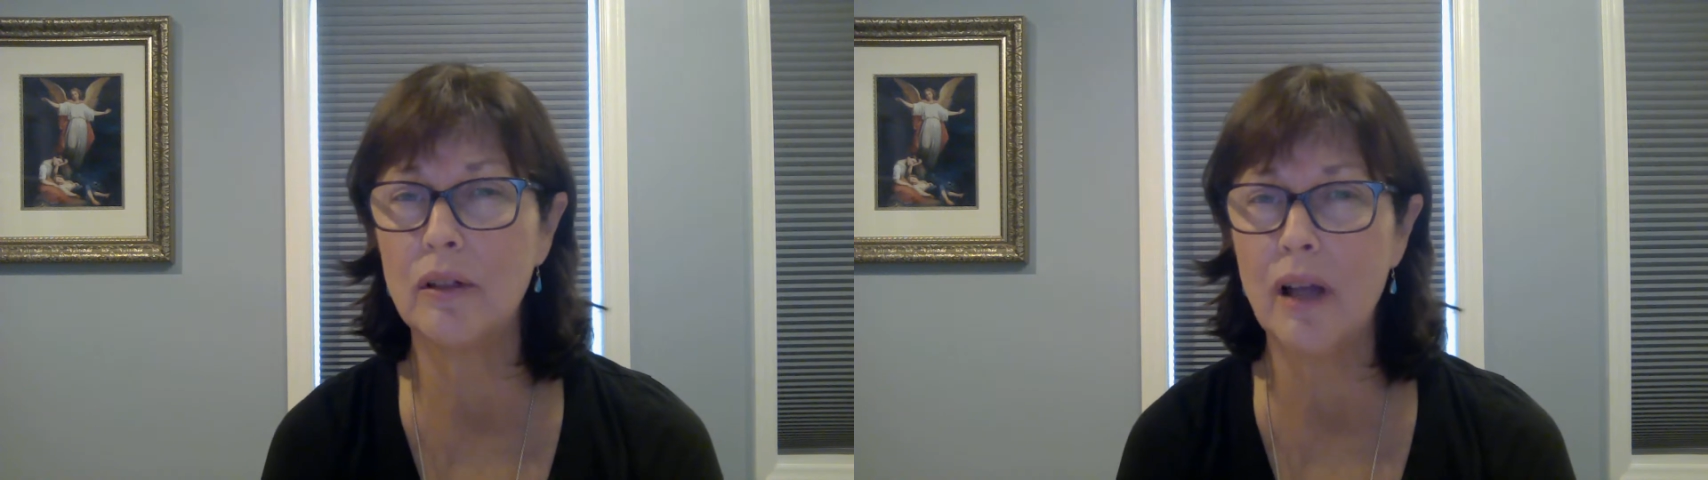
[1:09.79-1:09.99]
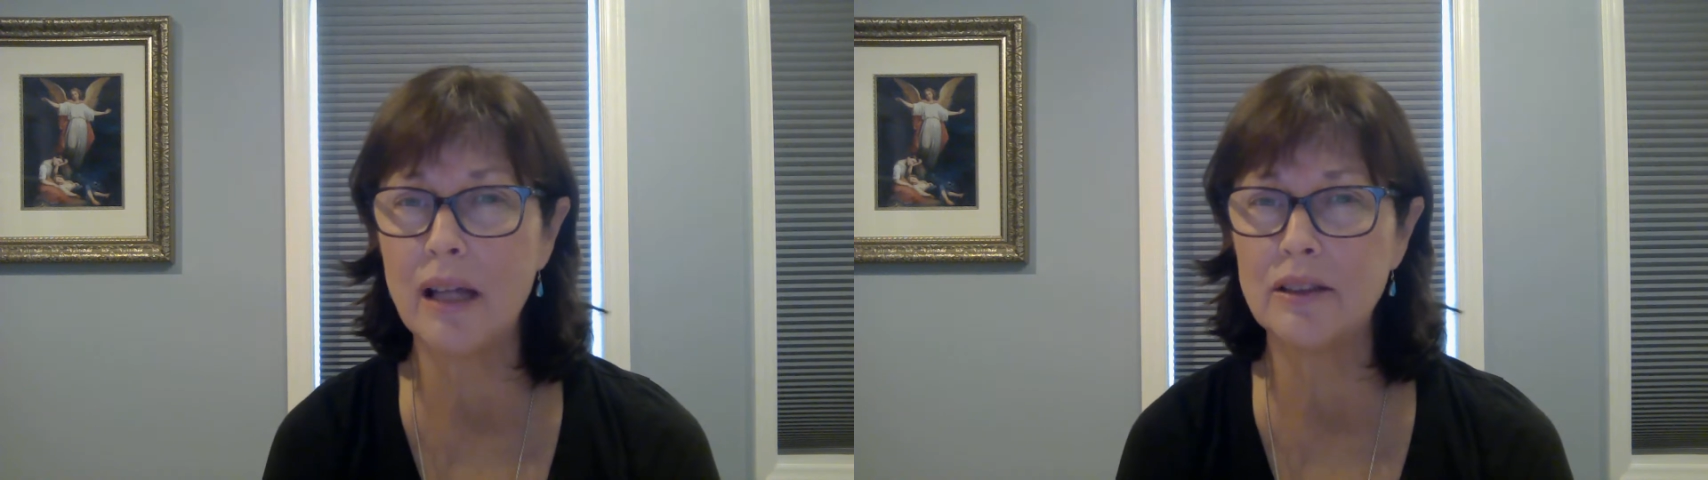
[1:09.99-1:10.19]

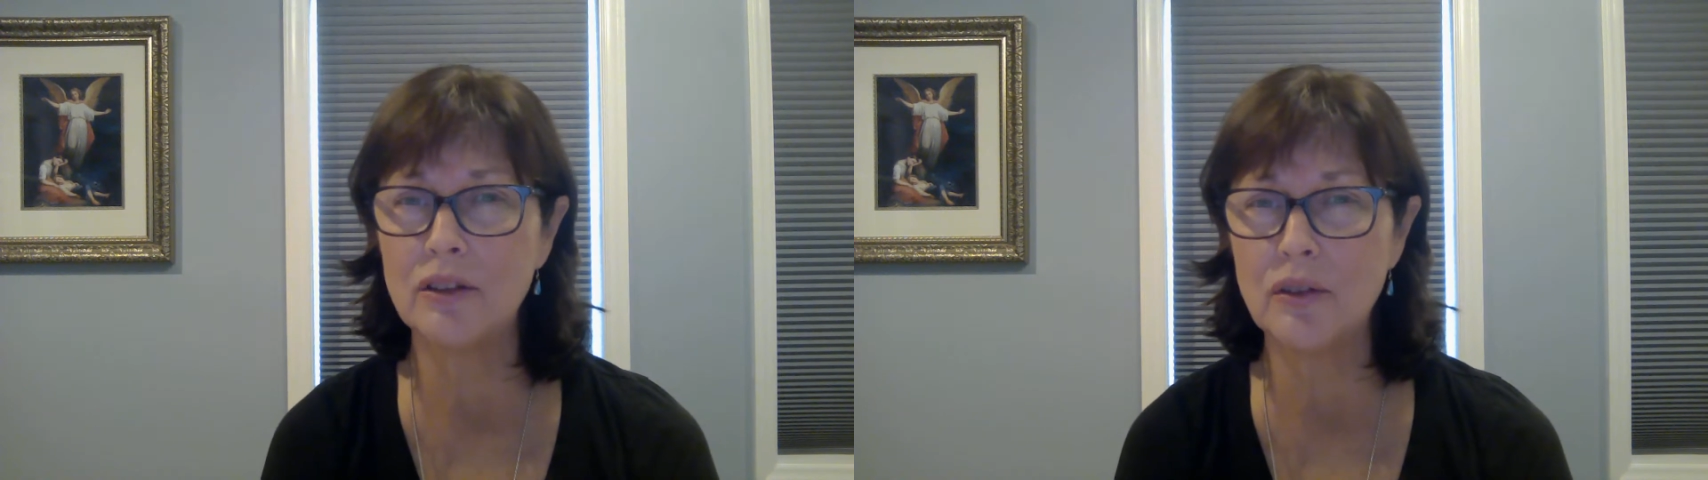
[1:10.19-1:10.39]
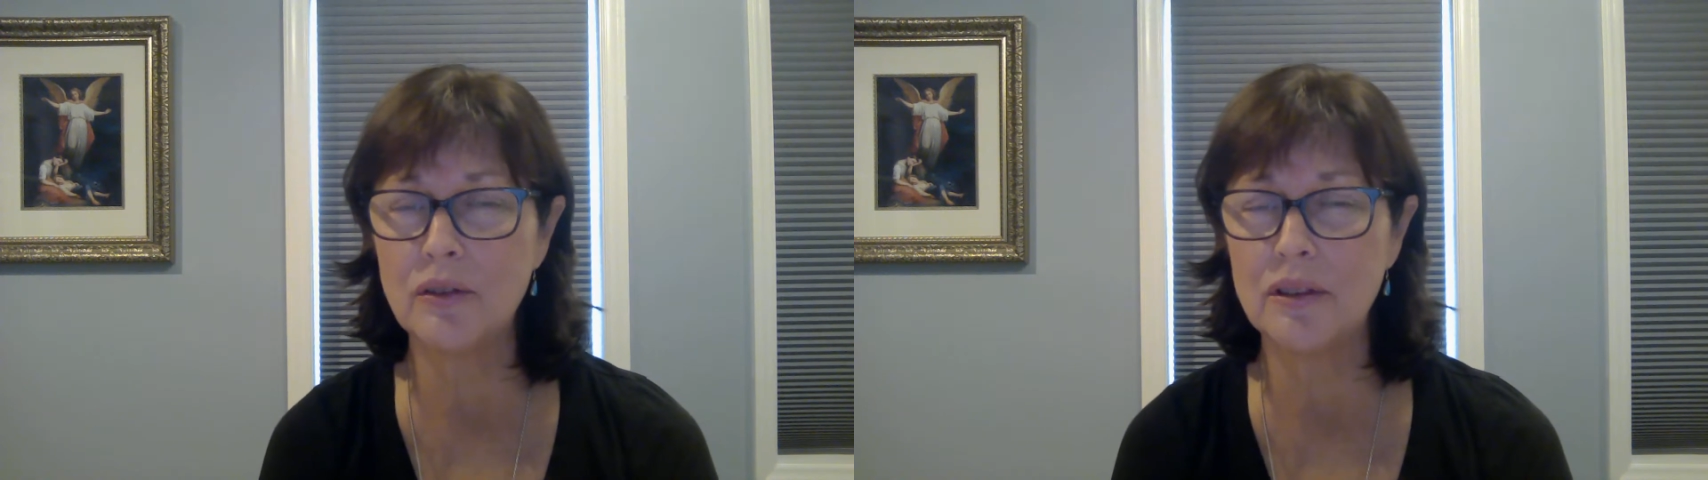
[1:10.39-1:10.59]
not
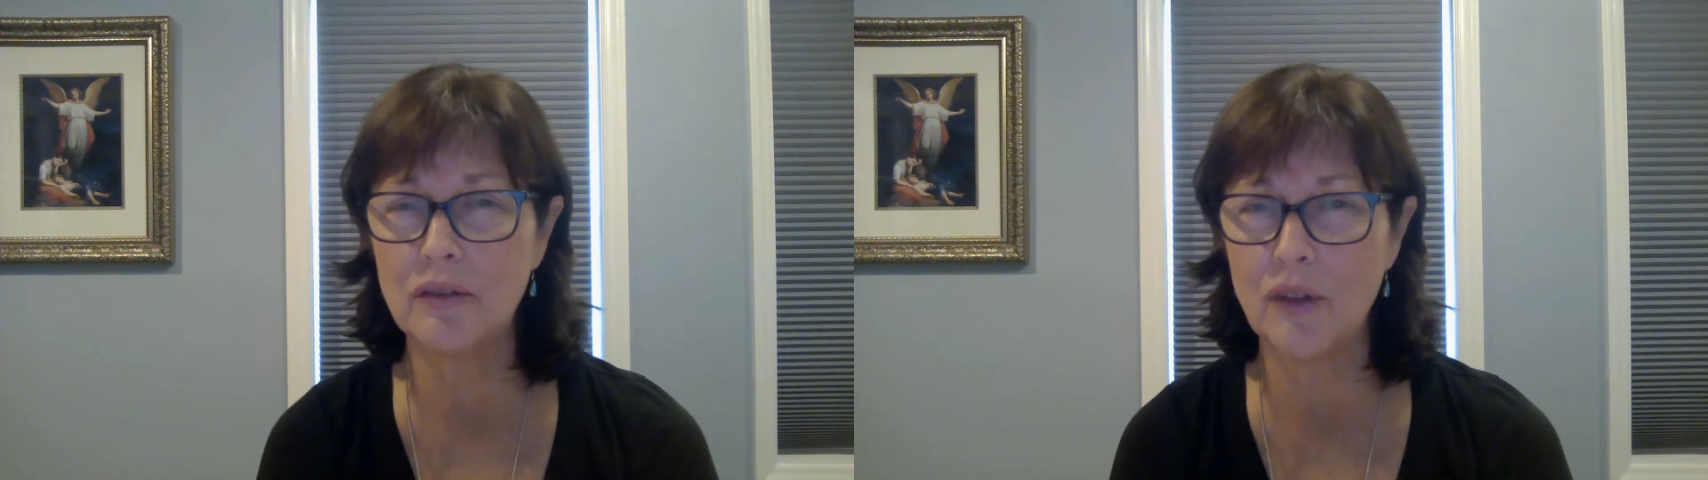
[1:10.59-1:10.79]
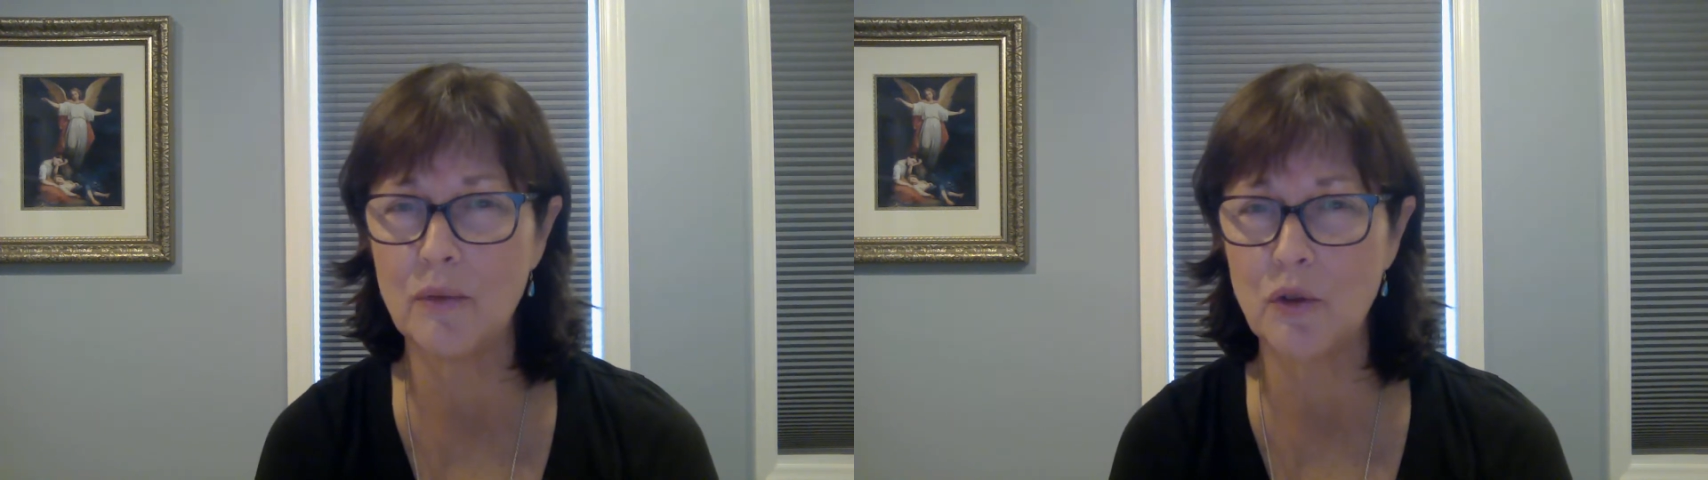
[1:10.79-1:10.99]
students of
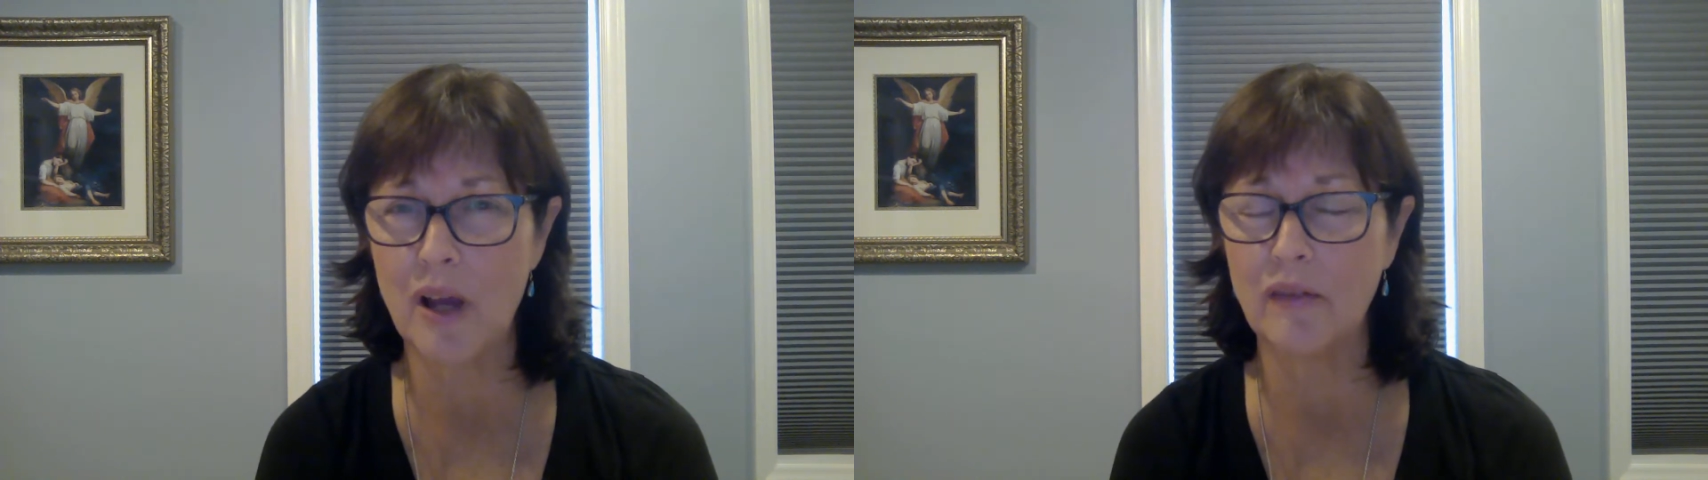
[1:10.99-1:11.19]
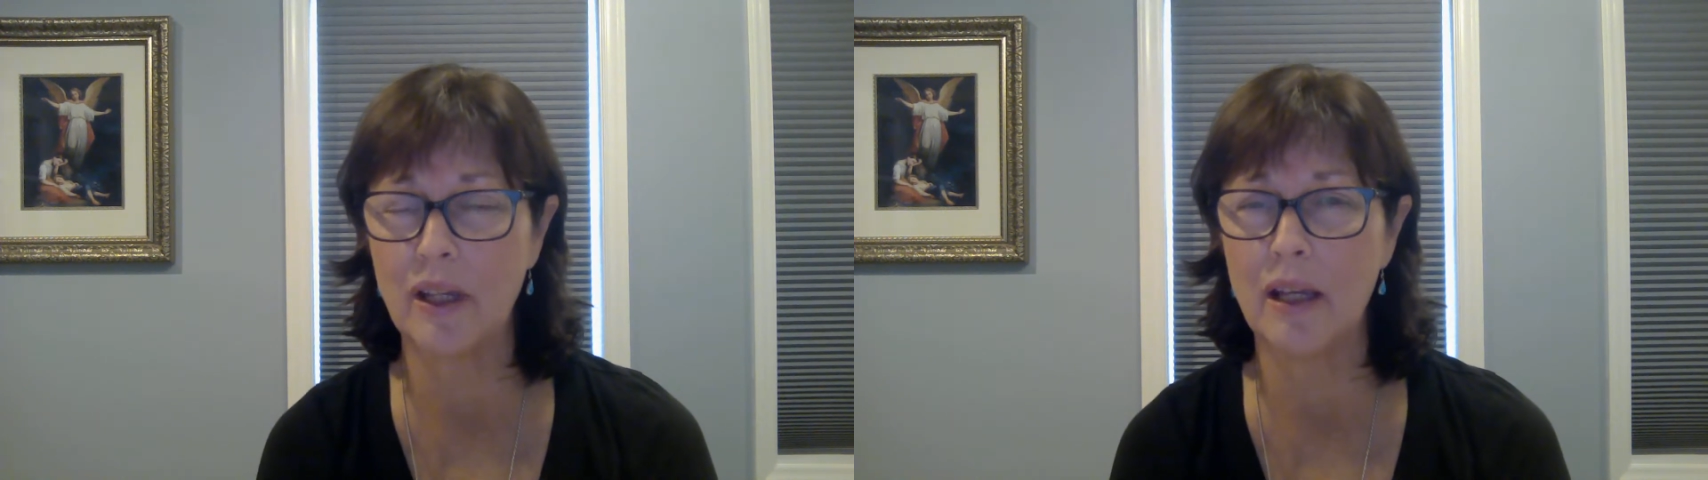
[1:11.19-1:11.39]
human
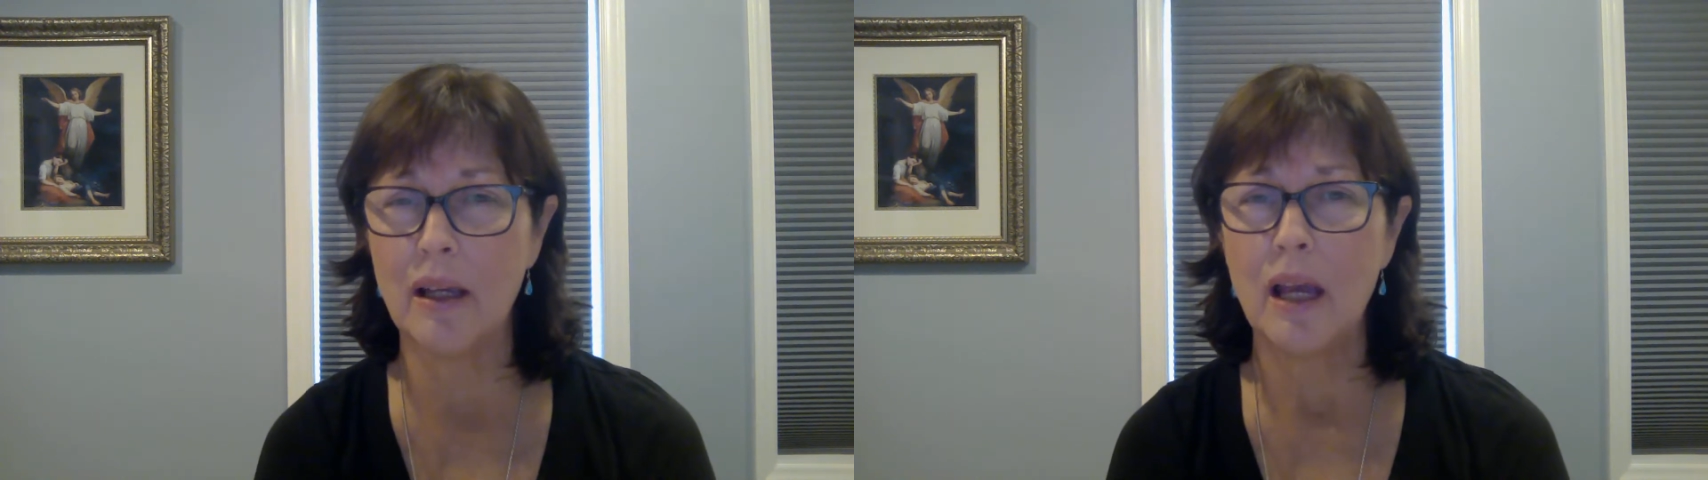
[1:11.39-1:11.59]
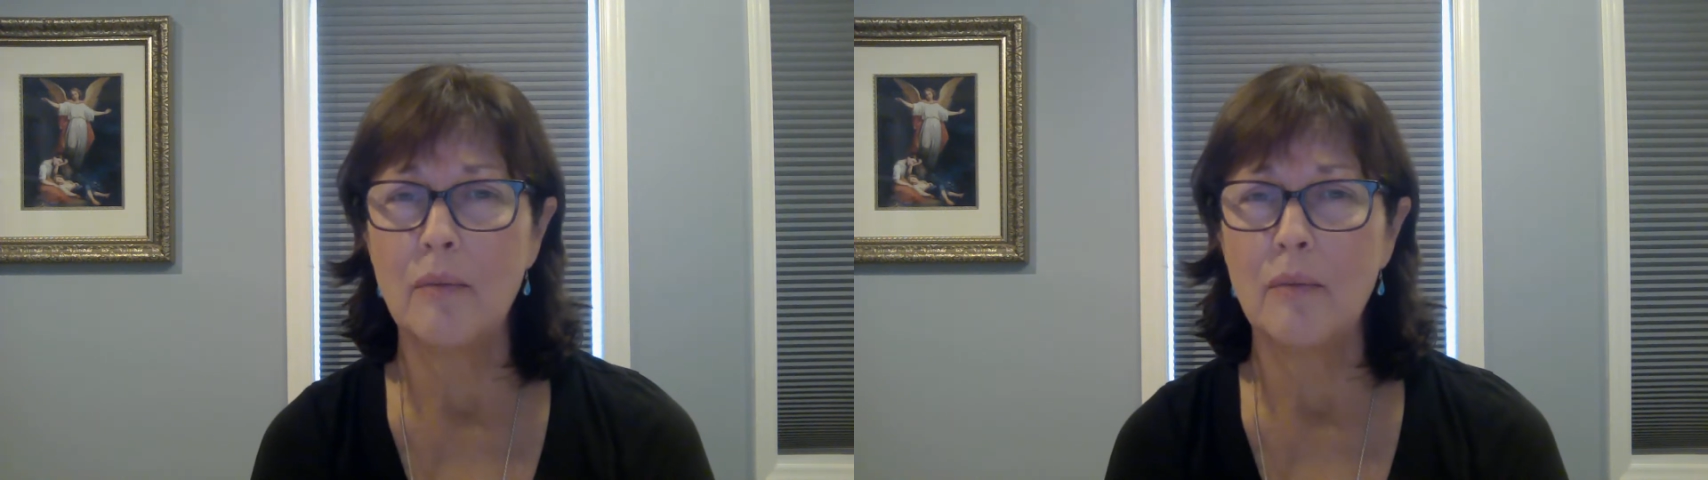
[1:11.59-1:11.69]
trafficking,